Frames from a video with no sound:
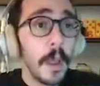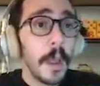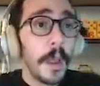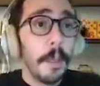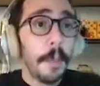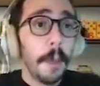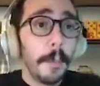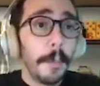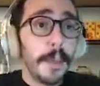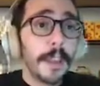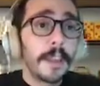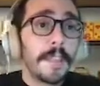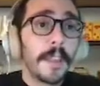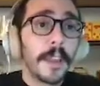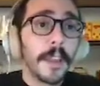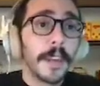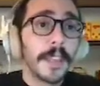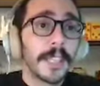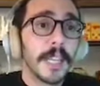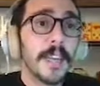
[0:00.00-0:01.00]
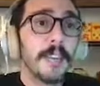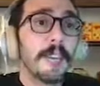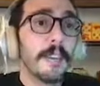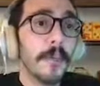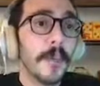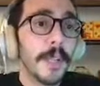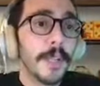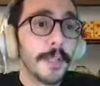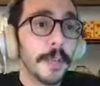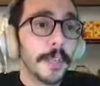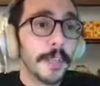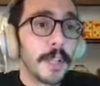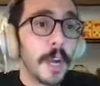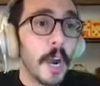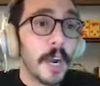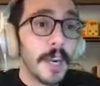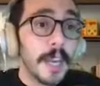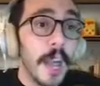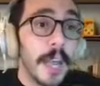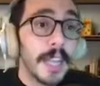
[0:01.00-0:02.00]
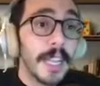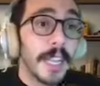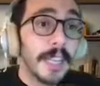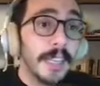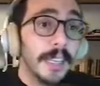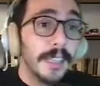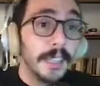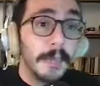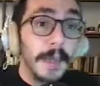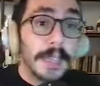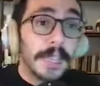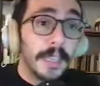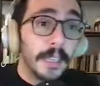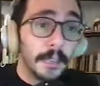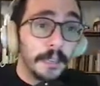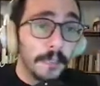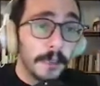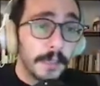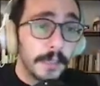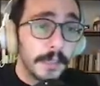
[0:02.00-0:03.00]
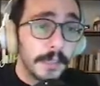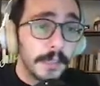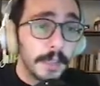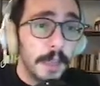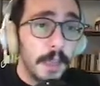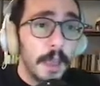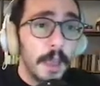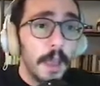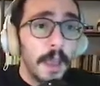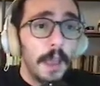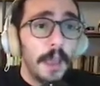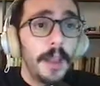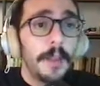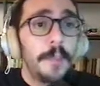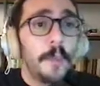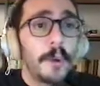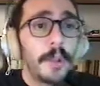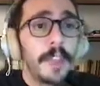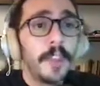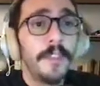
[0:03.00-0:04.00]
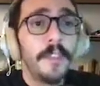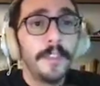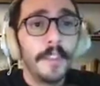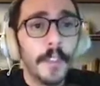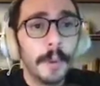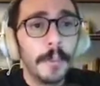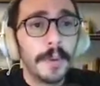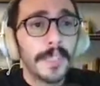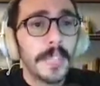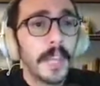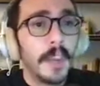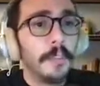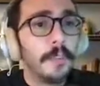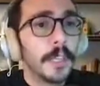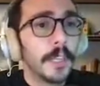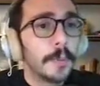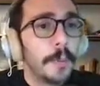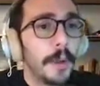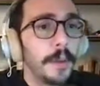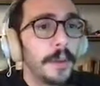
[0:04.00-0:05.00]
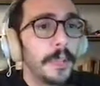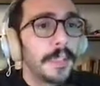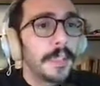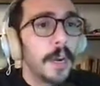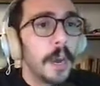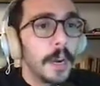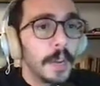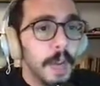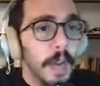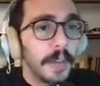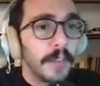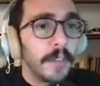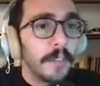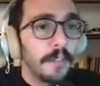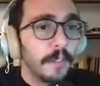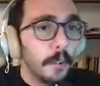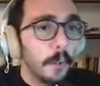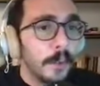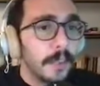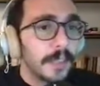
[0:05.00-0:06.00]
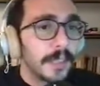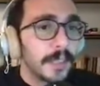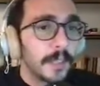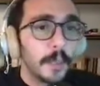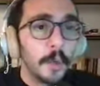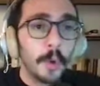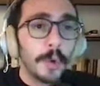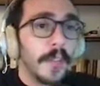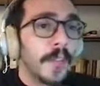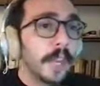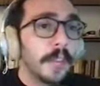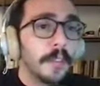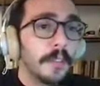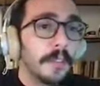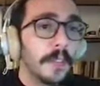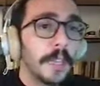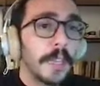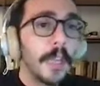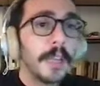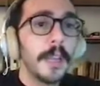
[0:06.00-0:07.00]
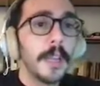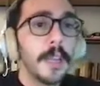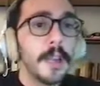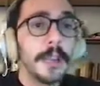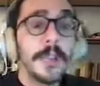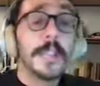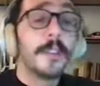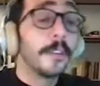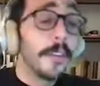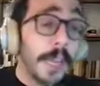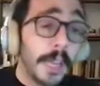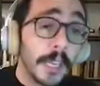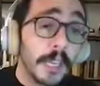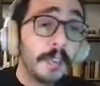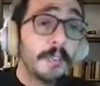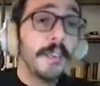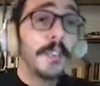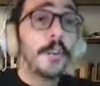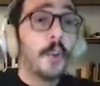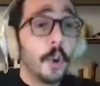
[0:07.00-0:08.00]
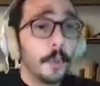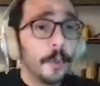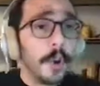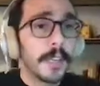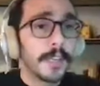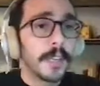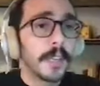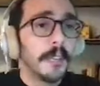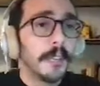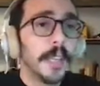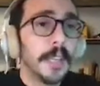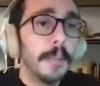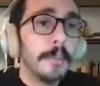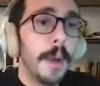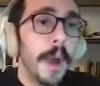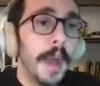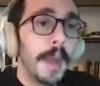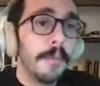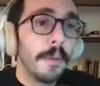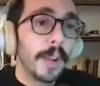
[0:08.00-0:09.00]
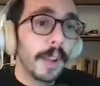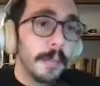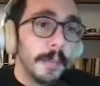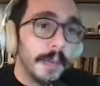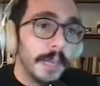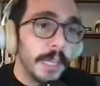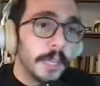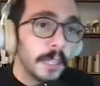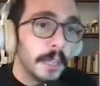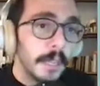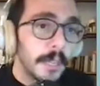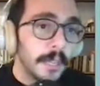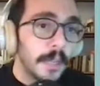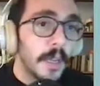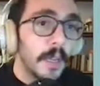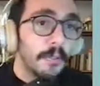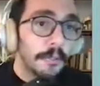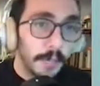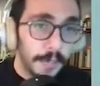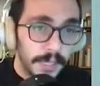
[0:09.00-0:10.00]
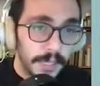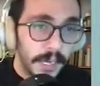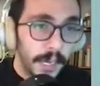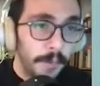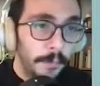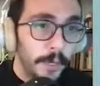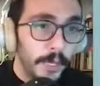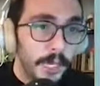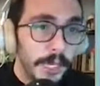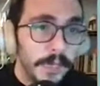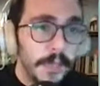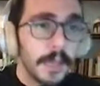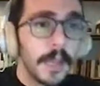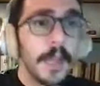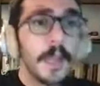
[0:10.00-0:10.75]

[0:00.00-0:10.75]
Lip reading: Public figures and influencers are not likely to make a difference, and more than 50% of respondents are not influenced neither negatively nor positively by recommendations from celebrities,